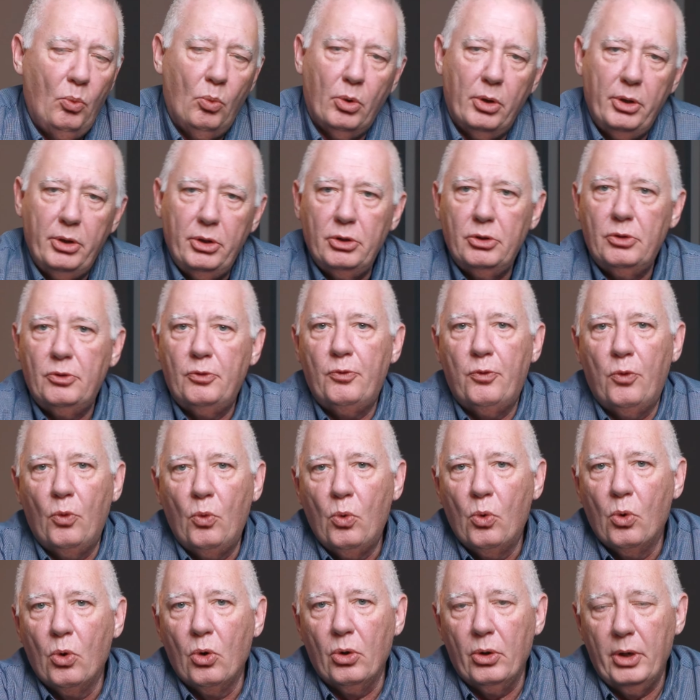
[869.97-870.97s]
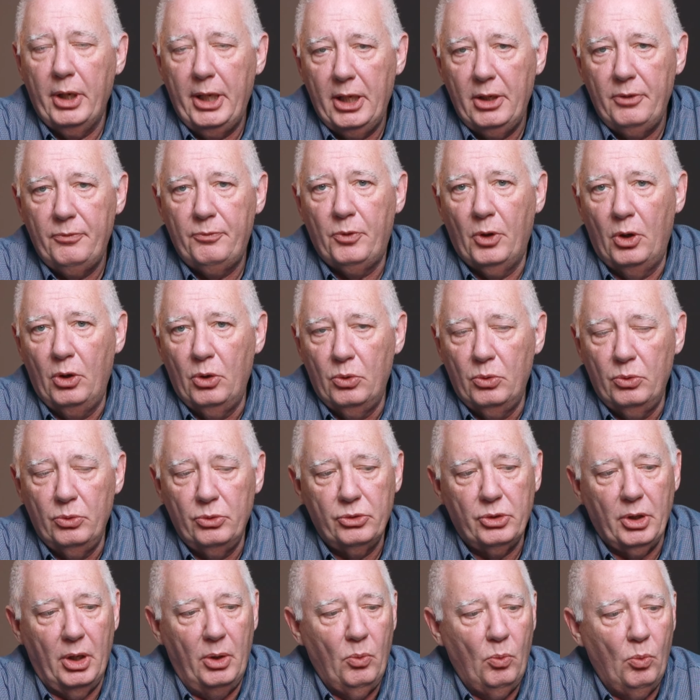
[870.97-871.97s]
One is for
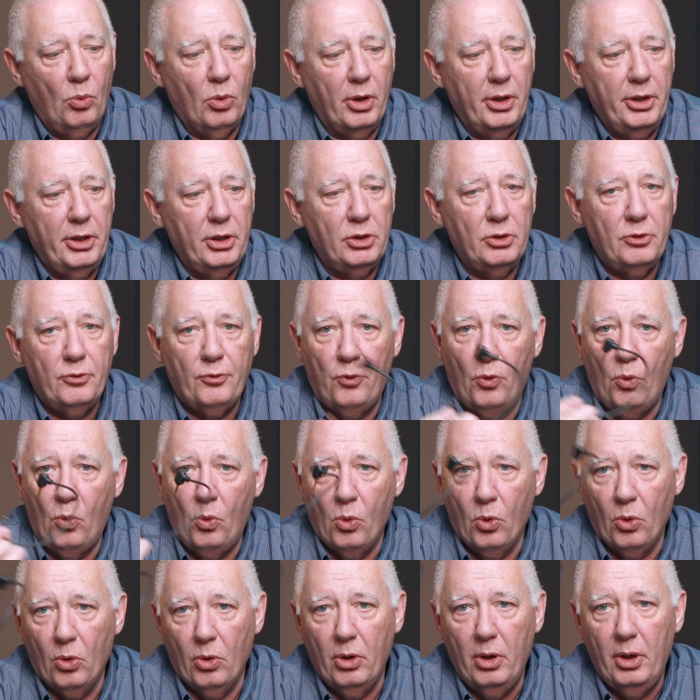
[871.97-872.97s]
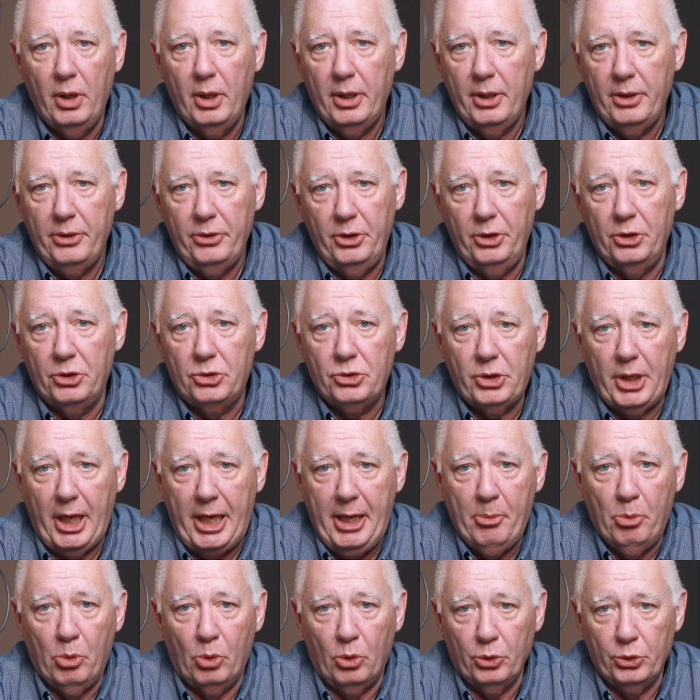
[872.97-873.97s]
headphones and one is for this
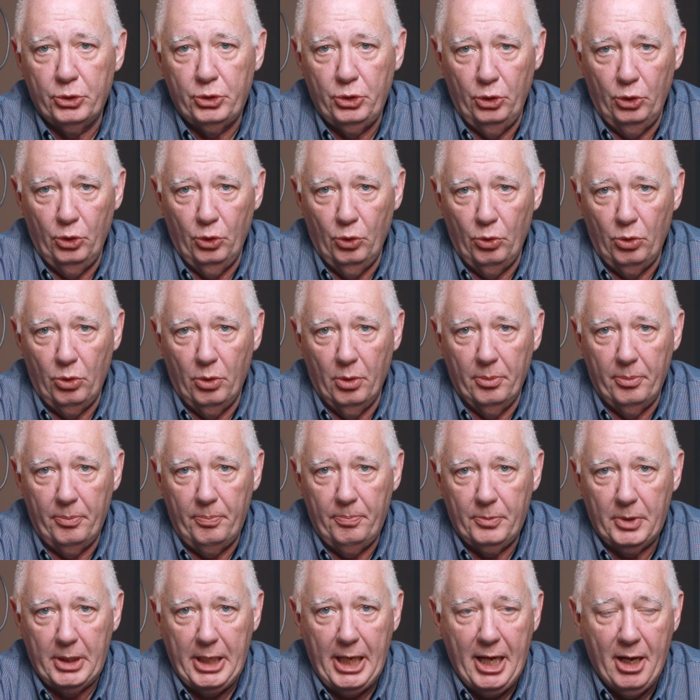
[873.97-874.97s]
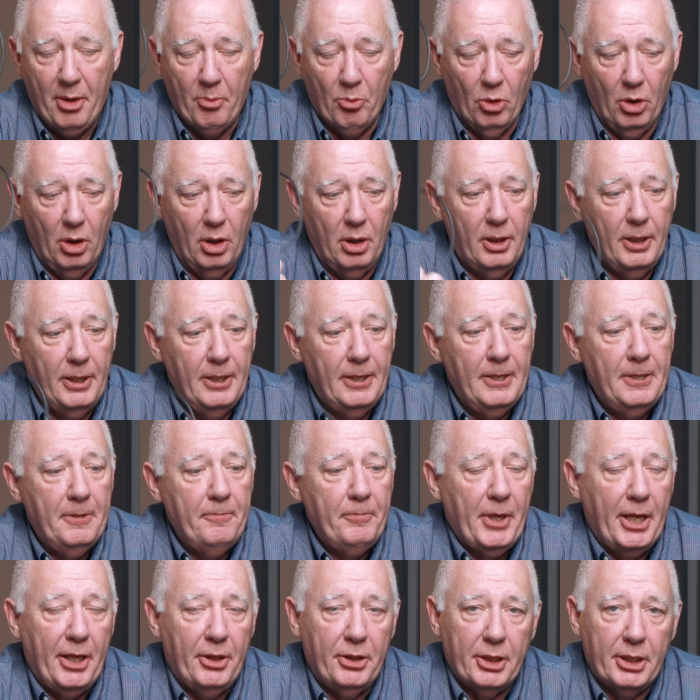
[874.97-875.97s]
cable to the camera.
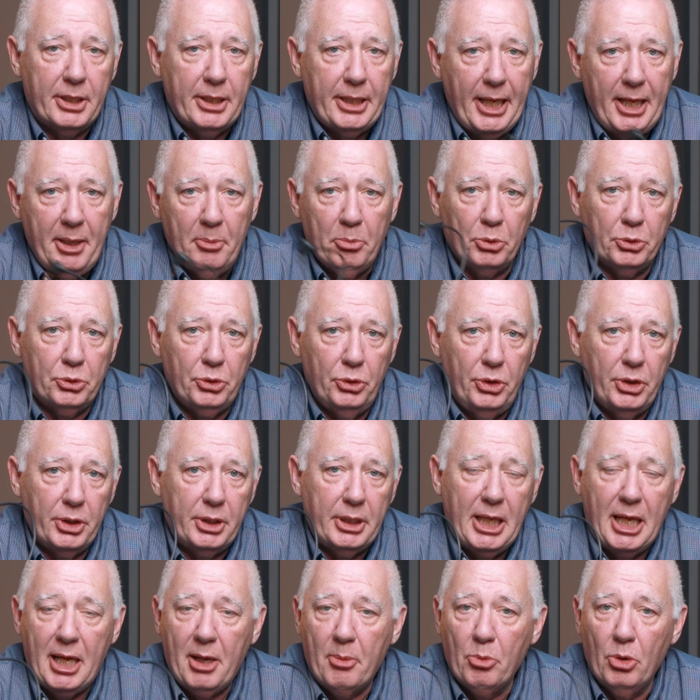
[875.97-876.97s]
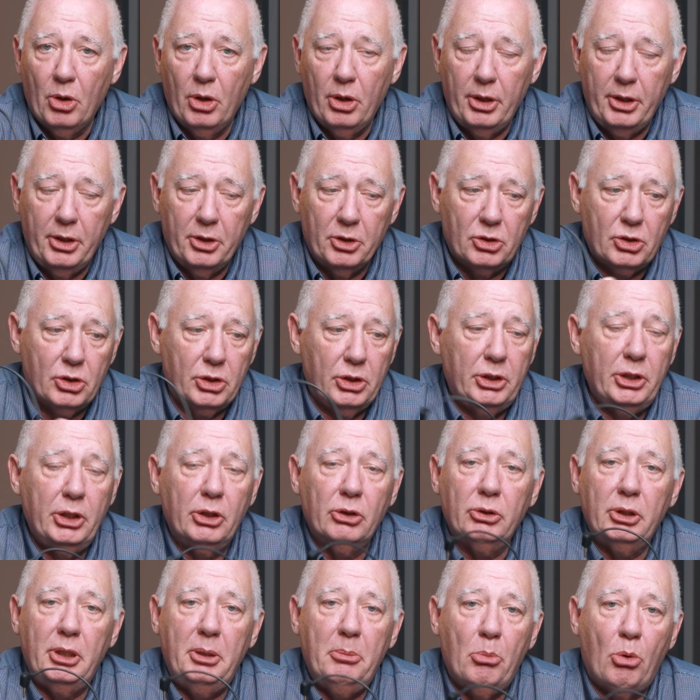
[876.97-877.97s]
And the cable to the camera is
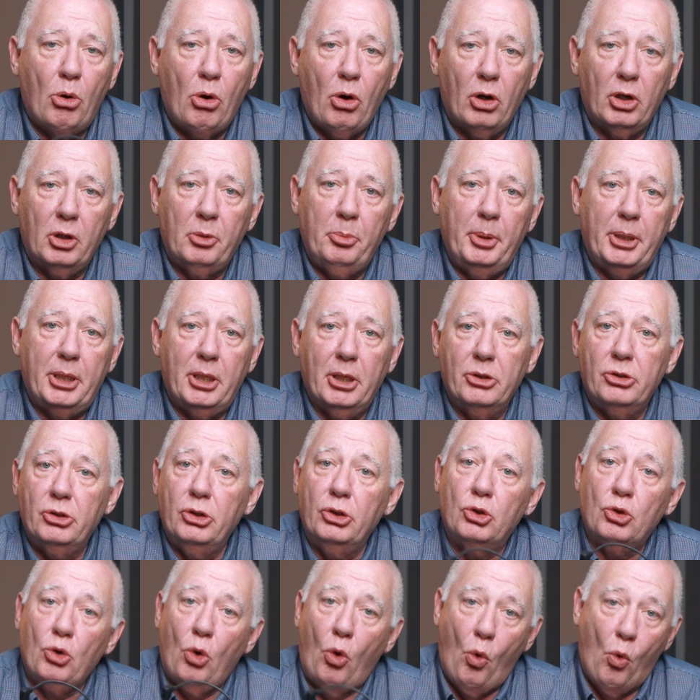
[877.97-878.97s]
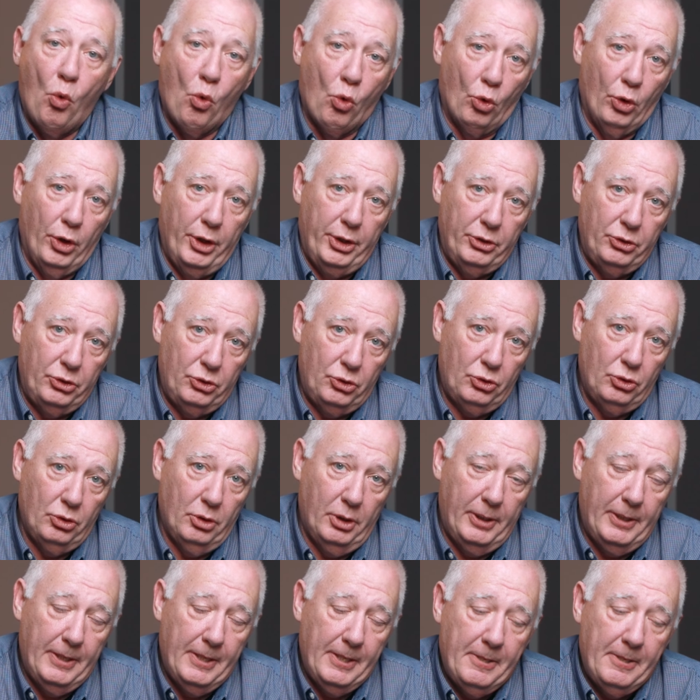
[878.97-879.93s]
clearly marked because it's orange.